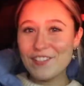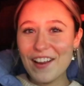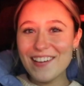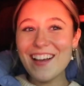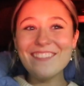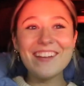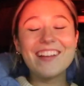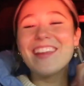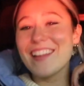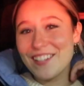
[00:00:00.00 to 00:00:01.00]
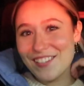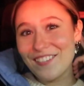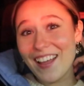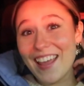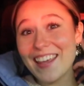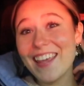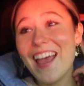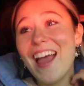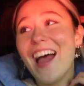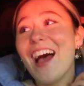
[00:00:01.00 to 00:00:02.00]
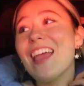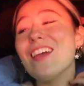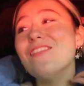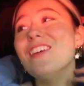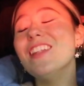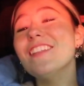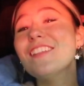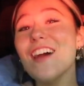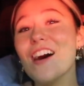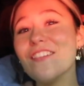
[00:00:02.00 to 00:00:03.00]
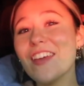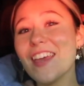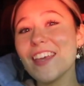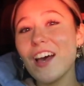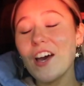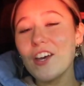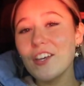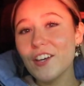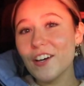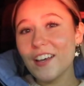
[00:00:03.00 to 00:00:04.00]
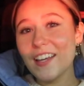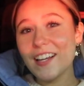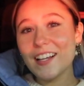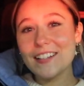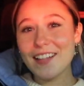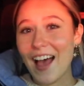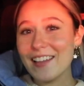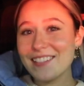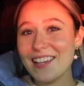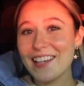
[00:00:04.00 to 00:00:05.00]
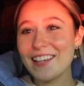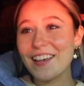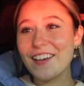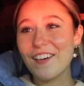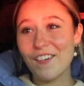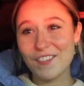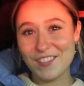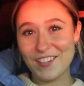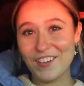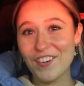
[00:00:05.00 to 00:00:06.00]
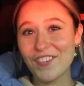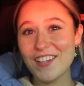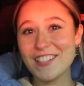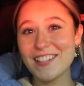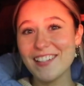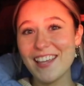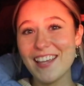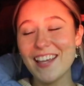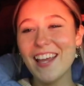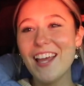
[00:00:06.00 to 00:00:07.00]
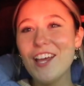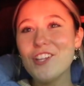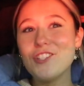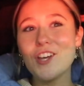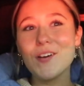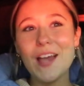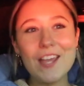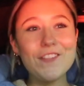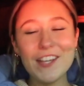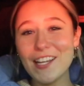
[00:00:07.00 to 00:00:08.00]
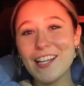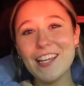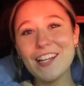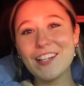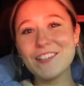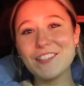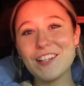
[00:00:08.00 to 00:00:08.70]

right now we are getting swag. I have been loving a good classic Coke Zero recently. So am I gonna get a Coke